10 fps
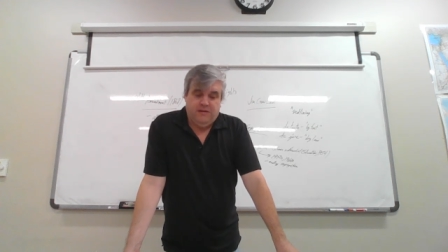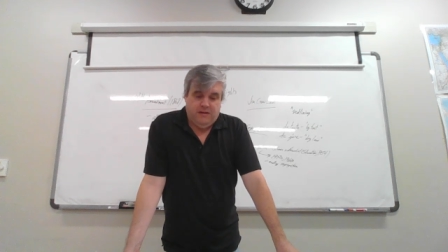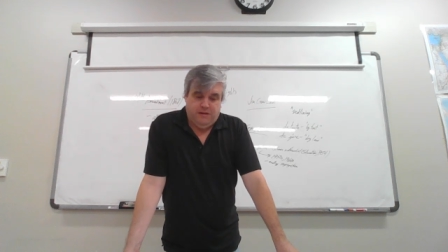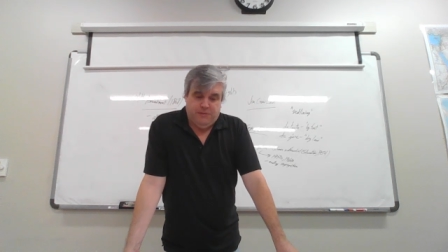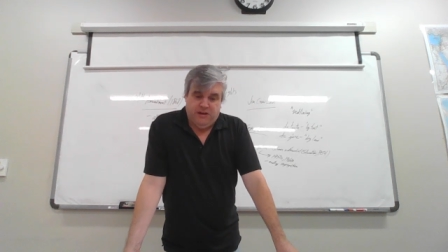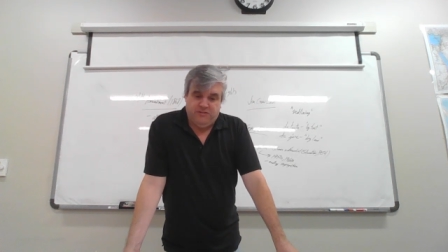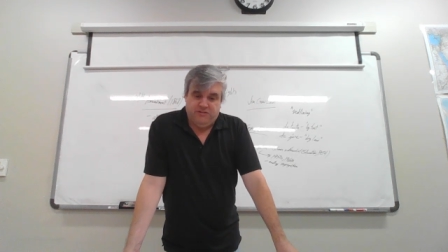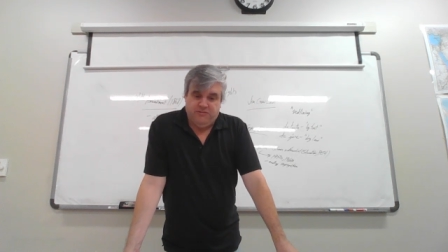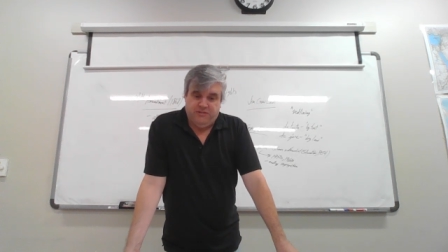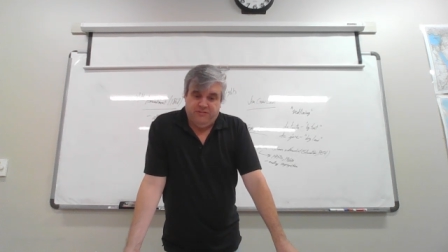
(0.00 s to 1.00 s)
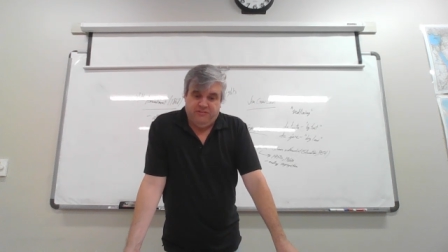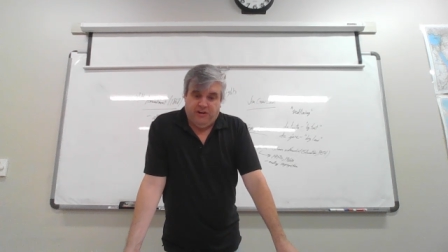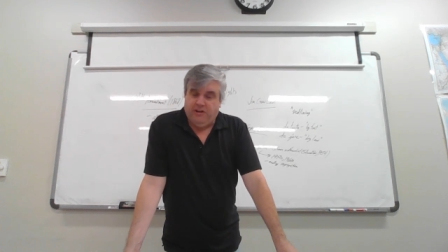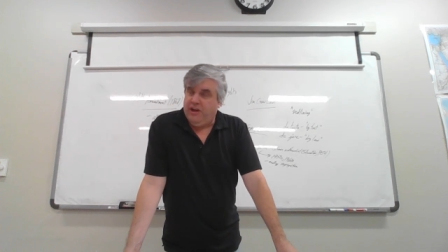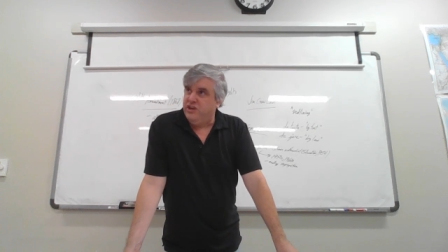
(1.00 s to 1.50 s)
uh, making sure that
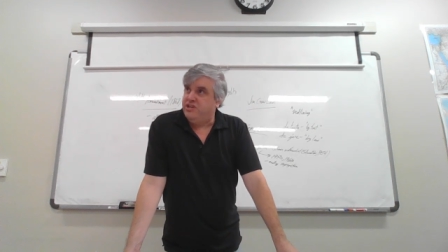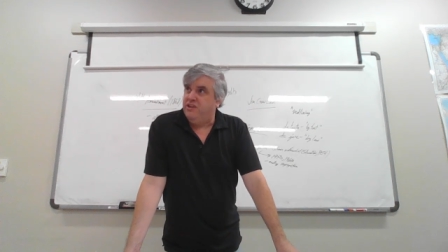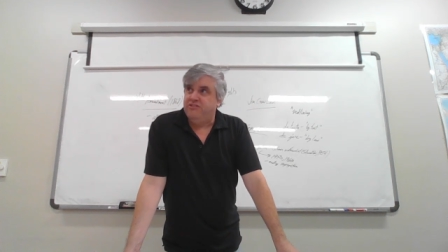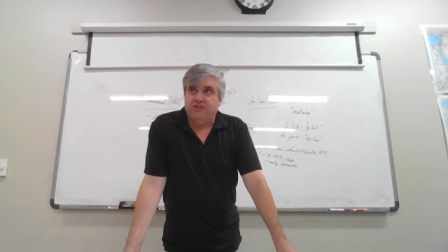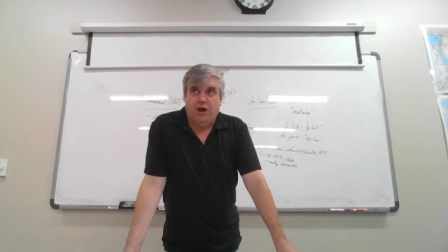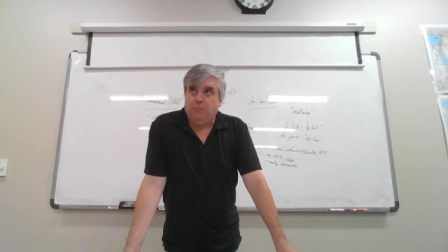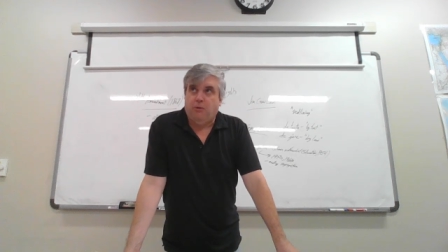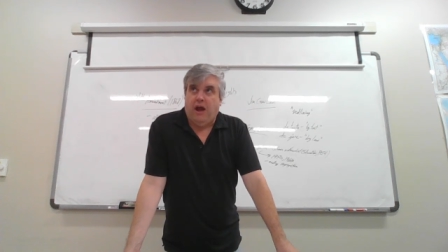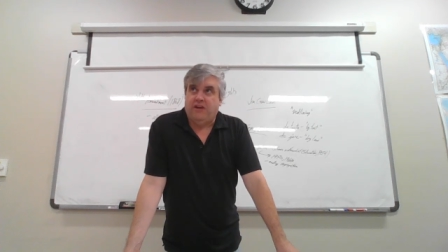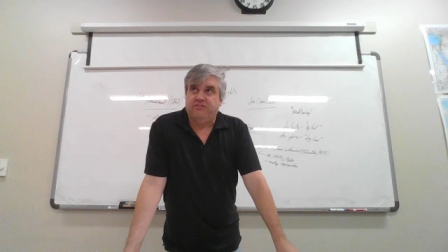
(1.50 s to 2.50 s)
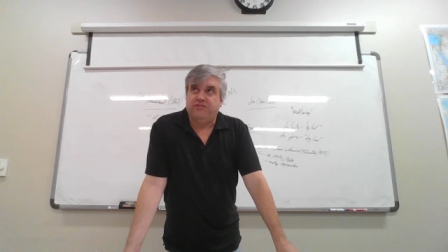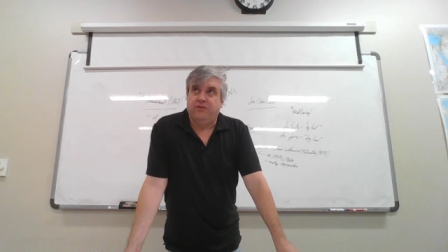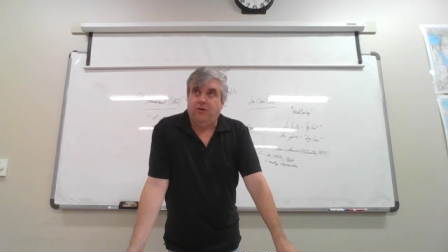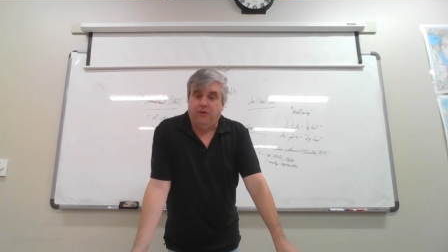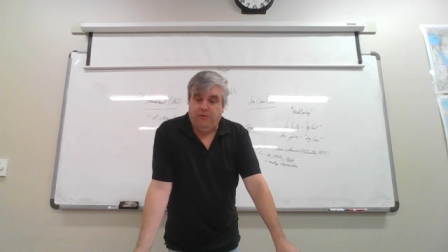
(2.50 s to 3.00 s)
desegregation is not practiced at
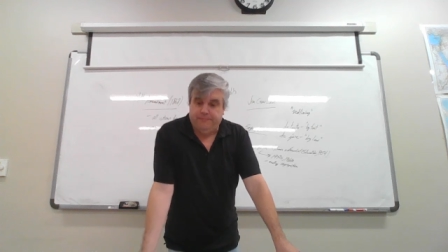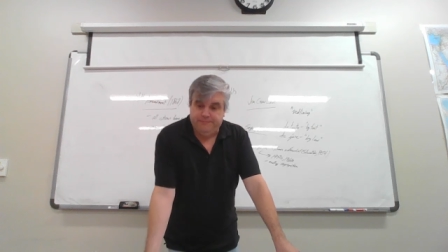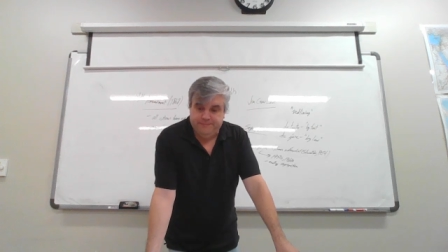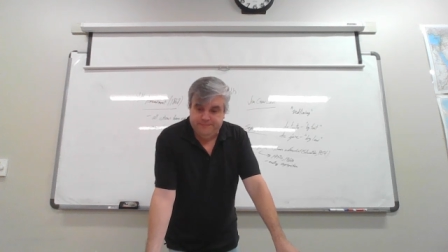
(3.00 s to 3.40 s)
all.